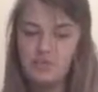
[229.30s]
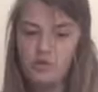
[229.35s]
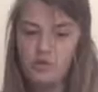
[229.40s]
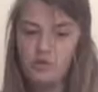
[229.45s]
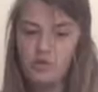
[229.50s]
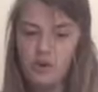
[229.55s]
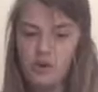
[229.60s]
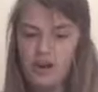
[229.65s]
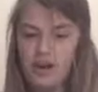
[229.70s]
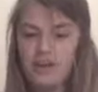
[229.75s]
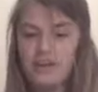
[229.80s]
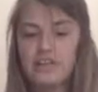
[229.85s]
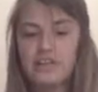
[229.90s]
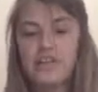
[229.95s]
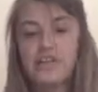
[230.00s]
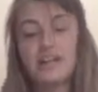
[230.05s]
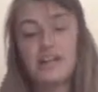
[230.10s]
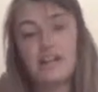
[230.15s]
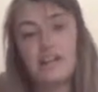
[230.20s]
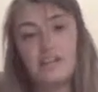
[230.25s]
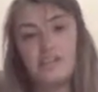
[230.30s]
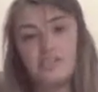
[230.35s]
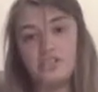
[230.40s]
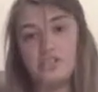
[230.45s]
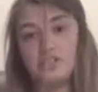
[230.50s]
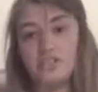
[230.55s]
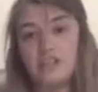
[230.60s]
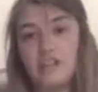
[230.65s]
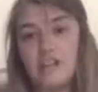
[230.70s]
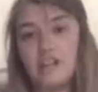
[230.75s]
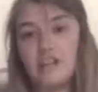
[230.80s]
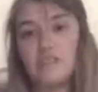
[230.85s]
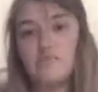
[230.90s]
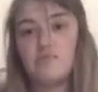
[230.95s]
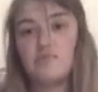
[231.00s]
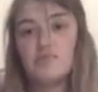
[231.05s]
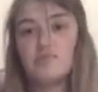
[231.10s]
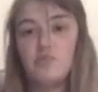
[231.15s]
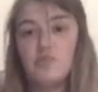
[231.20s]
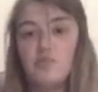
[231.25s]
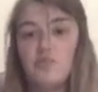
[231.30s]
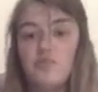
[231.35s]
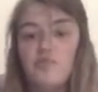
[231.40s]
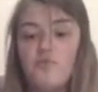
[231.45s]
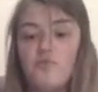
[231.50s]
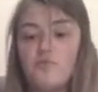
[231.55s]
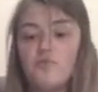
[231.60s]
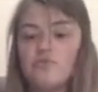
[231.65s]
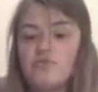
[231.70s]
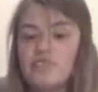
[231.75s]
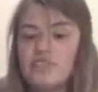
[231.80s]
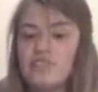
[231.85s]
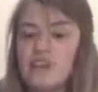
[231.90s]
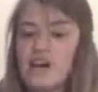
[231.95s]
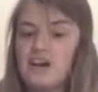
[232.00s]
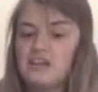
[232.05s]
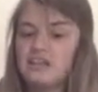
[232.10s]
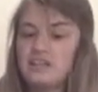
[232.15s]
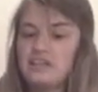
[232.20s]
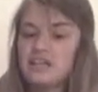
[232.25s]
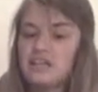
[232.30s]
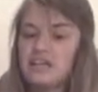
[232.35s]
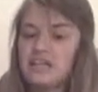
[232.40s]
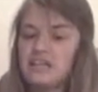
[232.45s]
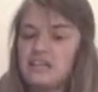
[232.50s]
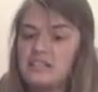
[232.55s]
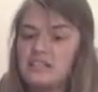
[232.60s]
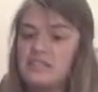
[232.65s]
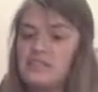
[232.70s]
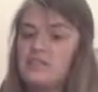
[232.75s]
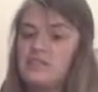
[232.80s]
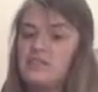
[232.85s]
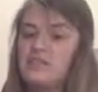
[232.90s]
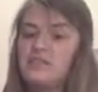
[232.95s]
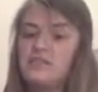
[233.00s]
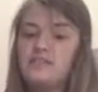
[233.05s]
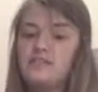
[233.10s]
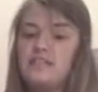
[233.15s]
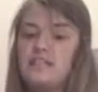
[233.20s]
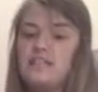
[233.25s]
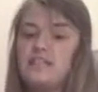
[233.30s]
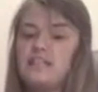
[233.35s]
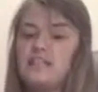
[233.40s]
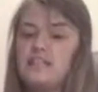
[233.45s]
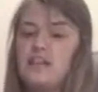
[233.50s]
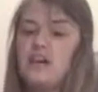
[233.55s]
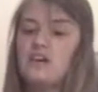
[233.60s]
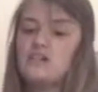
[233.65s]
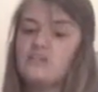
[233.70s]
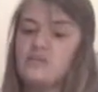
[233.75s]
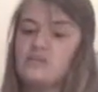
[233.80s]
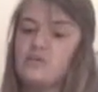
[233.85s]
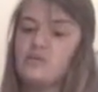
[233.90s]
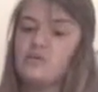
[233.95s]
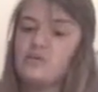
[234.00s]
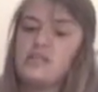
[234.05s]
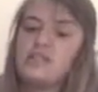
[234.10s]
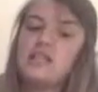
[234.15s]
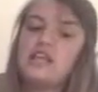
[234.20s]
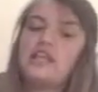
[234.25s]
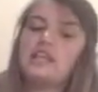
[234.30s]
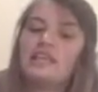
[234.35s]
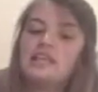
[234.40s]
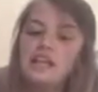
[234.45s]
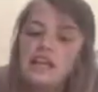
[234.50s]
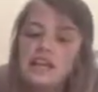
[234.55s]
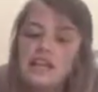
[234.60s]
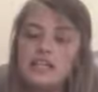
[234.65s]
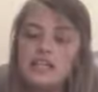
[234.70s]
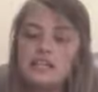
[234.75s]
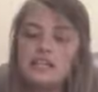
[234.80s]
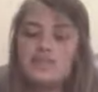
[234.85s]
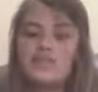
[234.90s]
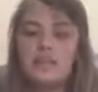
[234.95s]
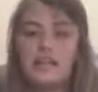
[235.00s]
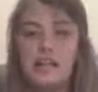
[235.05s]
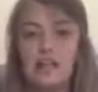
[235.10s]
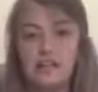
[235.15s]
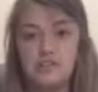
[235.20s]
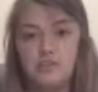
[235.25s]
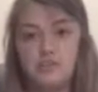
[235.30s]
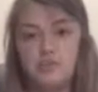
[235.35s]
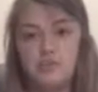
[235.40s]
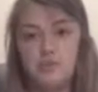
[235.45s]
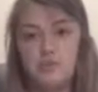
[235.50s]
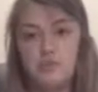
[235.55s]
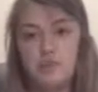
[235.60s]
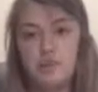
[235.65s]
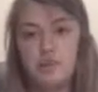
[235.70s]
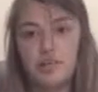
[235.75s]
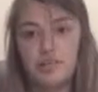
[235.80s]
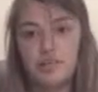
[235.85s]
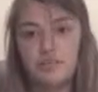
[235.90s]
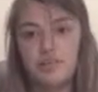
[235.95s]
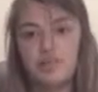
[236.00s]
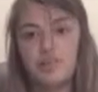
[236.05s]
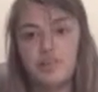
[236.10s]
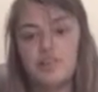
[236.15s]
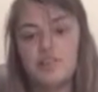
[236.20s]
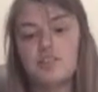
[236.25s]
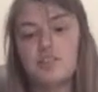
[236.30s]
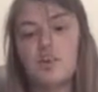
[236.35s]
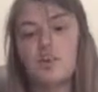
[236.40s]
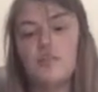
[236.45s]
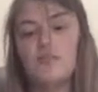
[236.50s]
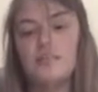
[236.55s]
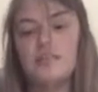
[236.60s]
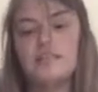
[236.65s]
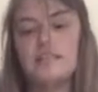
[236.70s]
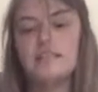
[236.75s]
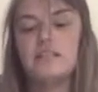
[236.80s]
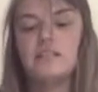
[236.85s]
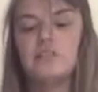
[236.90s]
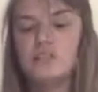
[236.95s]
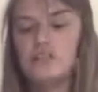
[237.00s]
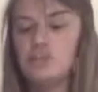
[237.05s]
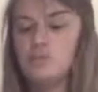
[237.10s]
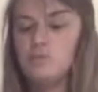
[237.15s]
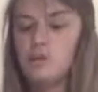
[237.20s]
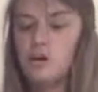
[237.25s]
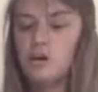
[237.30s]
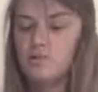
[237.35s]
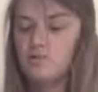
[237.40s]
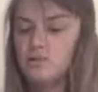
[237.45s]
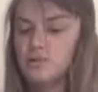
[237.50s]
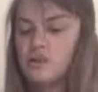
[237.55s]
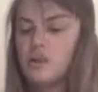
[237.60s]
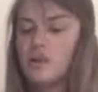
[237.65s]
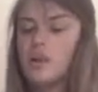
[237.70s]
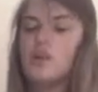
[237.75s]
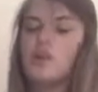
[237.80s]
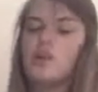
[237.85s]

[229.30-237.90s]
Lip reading: war broke out again in Algeria, and result 50,000 to 15,000 were dead at the hands of the National Liberation Front's armies and lynch mobs.